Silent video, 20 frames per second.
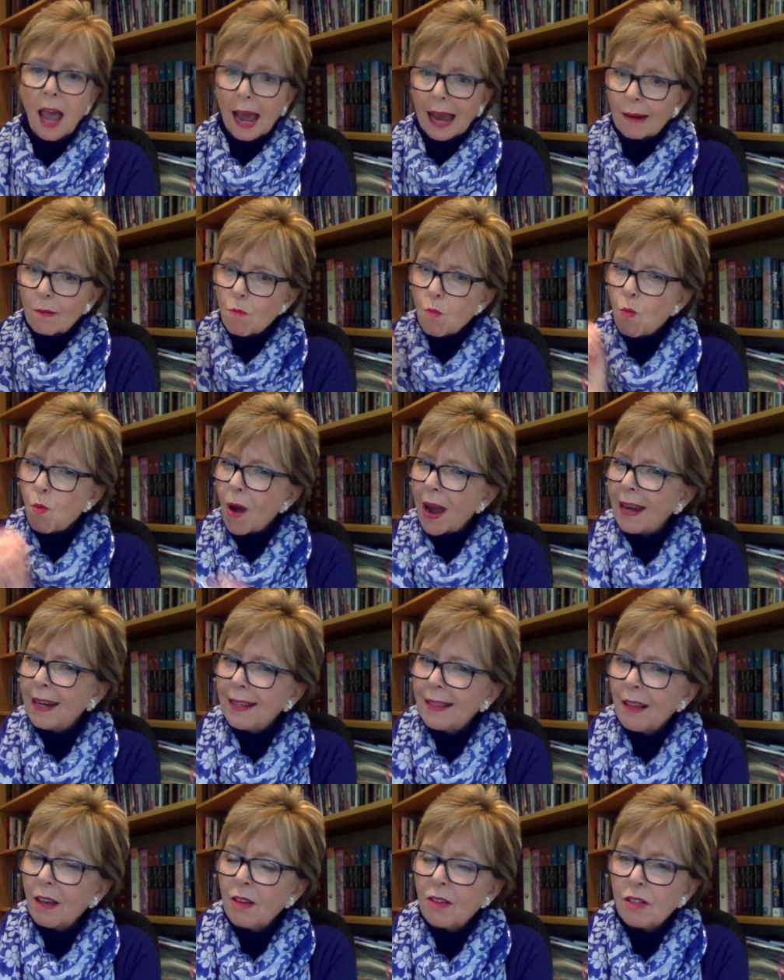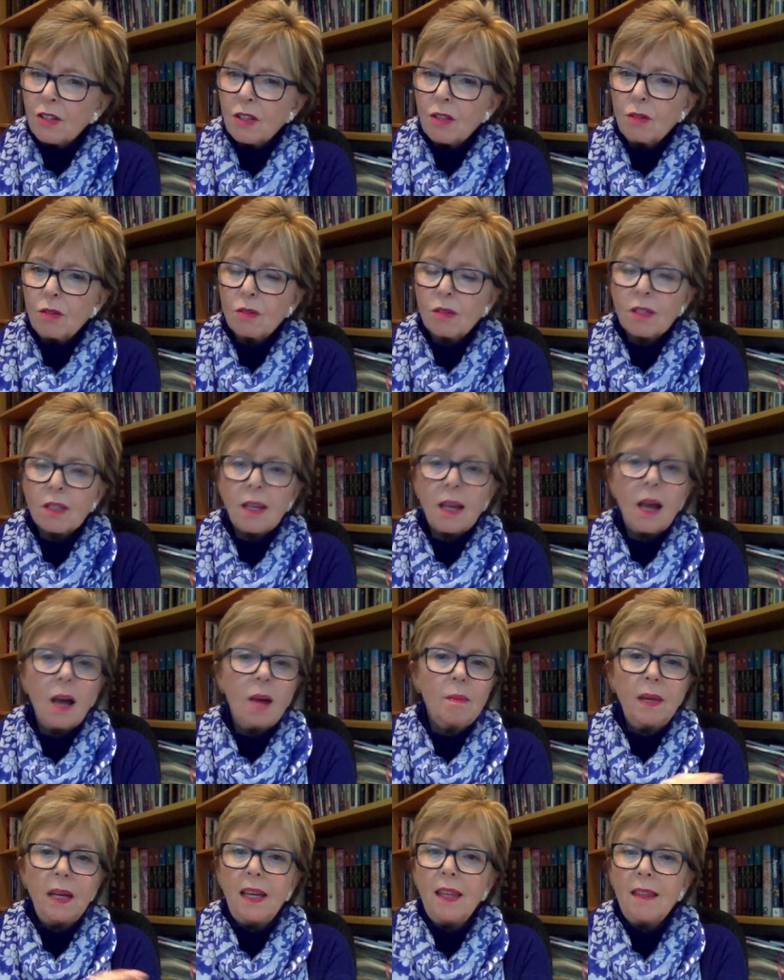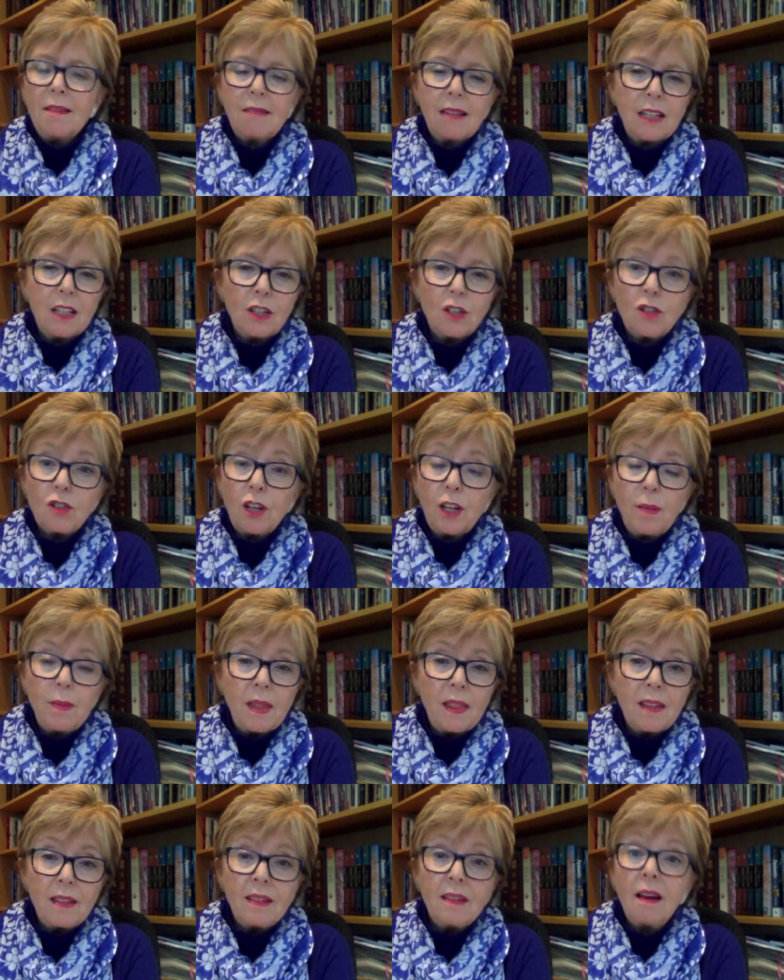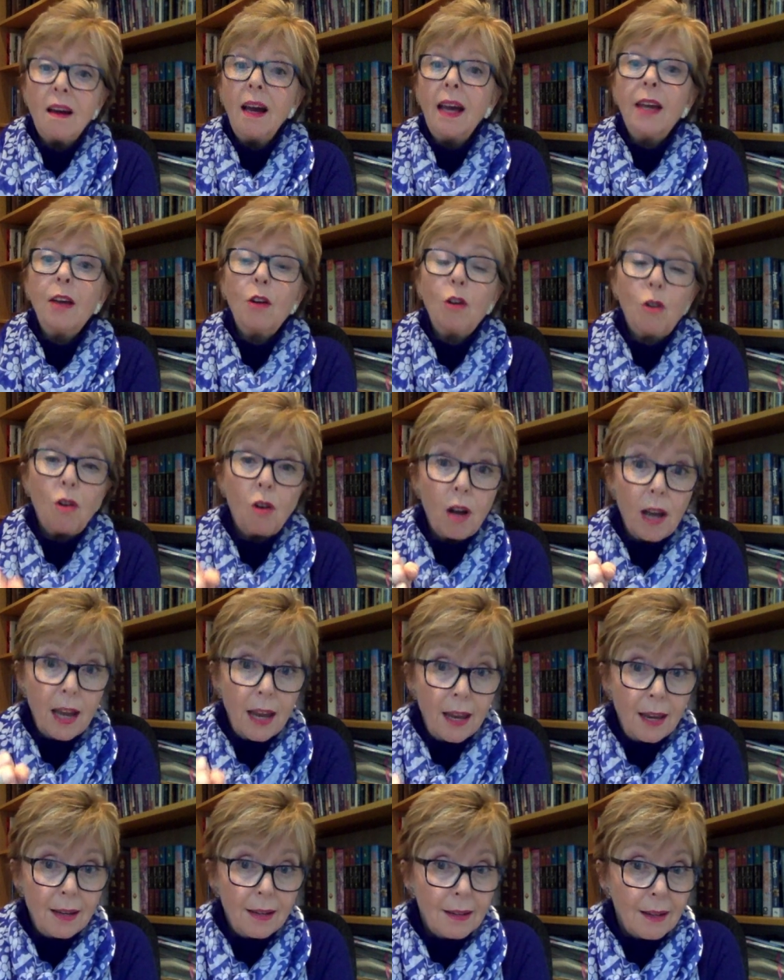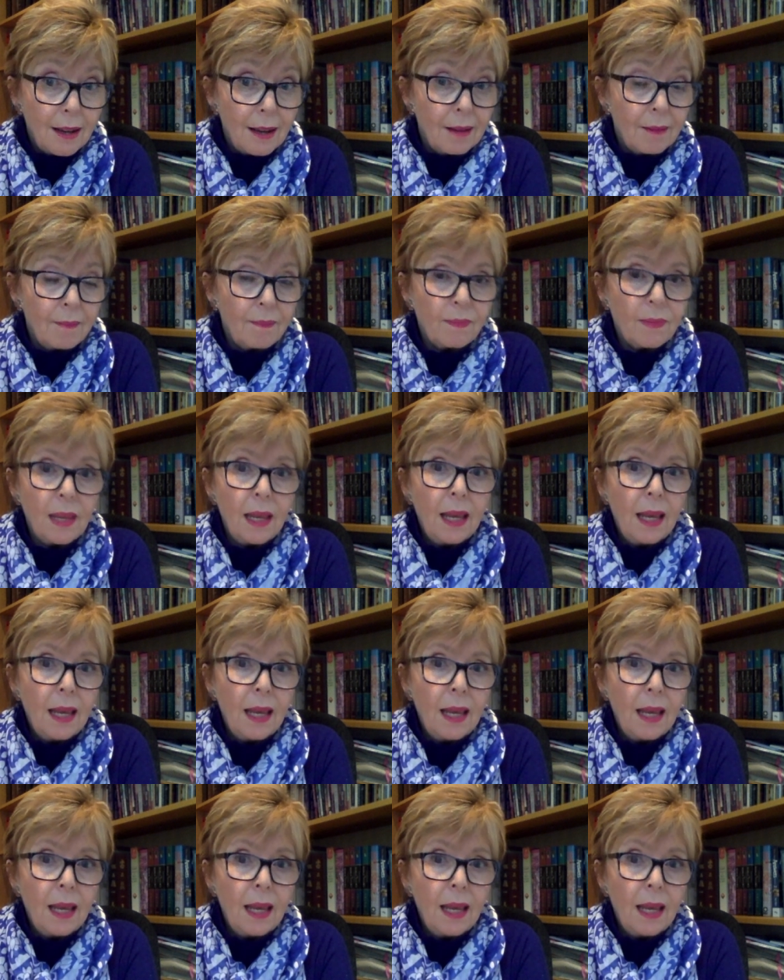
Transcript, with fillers: And when those thoughts come, either in a dream in the night or in, um,